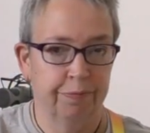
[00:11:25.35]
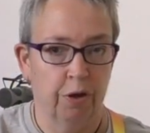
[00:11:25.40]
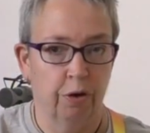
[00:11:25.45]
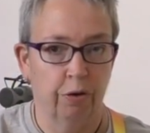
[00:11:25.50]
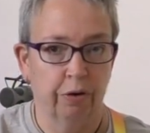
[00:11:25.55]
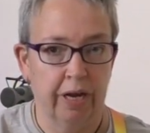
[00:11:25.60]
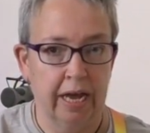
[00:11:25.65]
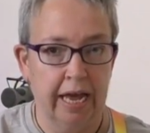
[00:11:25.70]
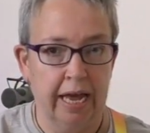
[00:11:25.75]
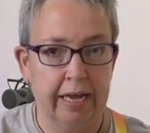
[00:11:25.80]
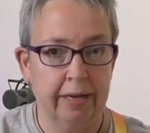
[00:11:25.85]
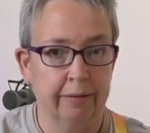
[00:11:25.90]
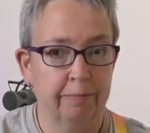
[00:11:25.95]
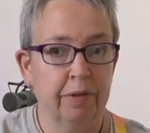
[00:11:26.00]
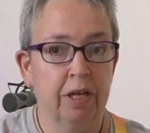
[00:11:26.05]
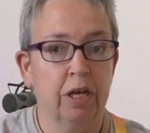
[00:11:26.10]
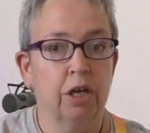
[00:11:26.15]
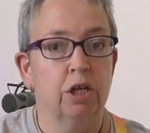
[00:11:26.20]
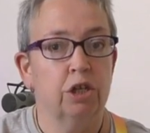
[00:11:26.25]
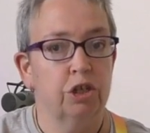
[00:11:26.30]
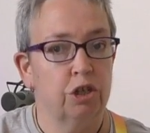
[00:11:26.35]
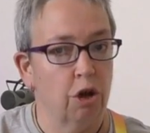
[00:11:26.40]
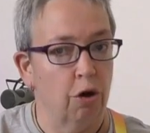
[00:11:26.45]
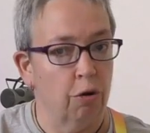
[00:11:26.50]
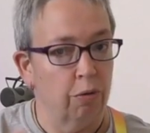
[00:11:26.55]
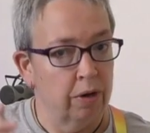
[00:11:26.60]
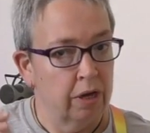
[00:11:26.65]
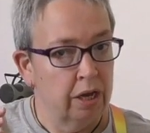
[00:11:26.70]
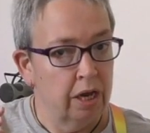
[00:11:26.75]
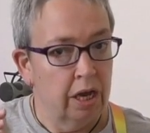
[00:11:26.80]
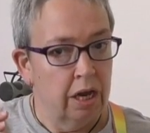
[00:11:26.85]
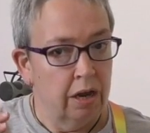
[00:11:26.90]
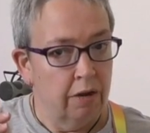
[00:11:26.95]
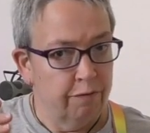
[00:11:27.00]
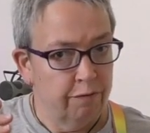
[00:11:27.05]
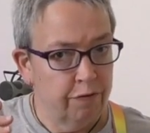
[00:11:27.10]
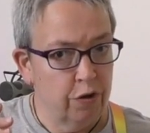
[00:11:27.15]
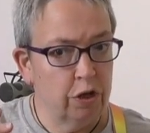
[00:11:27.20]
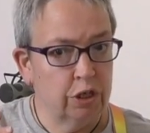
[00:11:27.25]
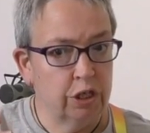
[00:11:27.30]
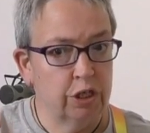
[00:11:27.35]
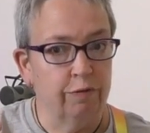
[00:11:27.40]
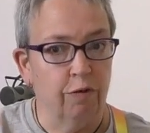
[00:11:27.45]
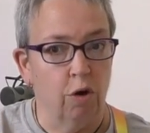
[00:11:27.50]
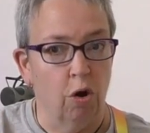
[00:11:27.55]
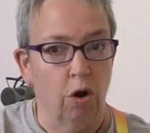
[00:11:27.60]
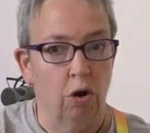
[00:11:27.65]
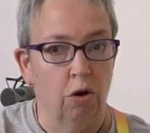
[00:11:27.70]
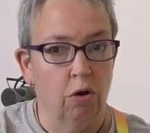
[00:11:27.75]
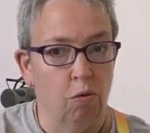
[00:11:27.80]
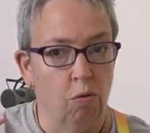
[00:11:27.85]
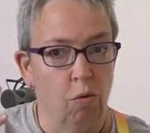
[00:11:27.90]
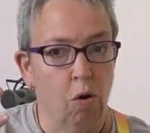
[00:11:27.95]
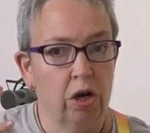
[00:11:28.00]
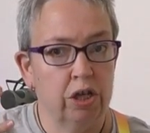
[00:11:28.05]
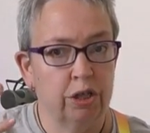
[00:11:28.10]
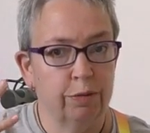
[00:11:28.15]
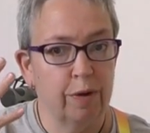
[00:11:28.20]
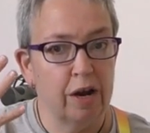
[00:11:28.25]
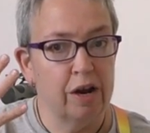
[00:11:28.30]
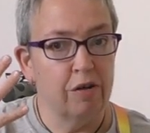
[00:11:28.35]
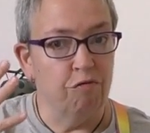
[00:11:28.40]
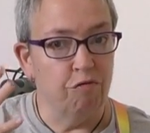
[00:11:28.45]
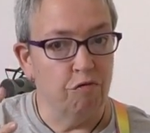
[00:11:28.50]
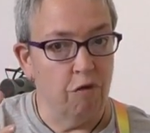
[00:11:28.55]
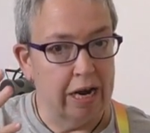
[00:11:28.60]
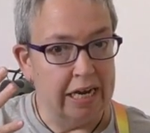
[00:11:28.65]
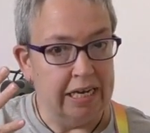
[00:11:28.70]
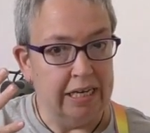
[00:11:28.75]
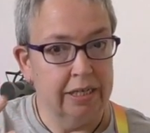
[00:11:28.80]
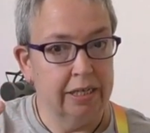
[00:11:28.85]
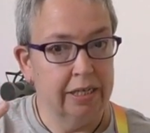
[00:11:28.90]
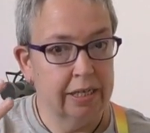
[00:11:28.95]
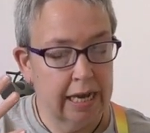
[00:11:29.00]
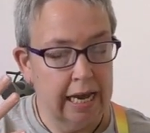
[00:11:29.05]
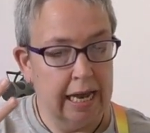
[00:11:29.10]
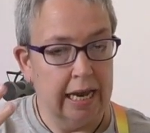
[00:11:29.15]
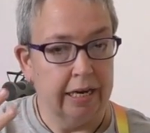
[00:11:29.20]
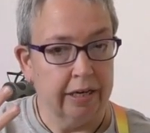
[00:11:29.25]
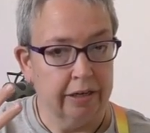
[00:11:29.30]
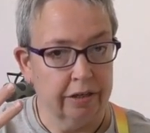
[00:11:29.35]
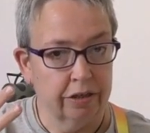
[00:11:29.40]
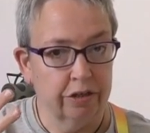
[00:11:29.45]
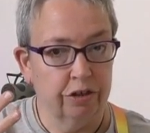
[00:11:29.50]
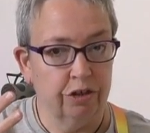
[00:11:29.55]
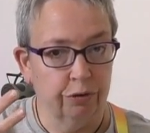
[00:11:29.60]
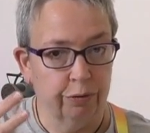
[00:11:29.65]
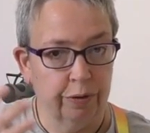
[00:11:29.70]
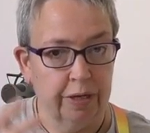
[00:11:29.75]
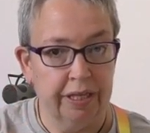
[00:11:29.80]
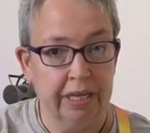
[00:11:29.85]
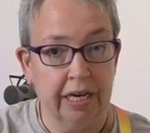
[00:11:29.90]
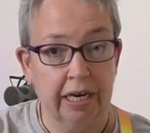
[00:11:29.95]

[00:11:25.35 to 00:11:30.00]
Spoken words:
Okay, so first of all, what is my right hand doing?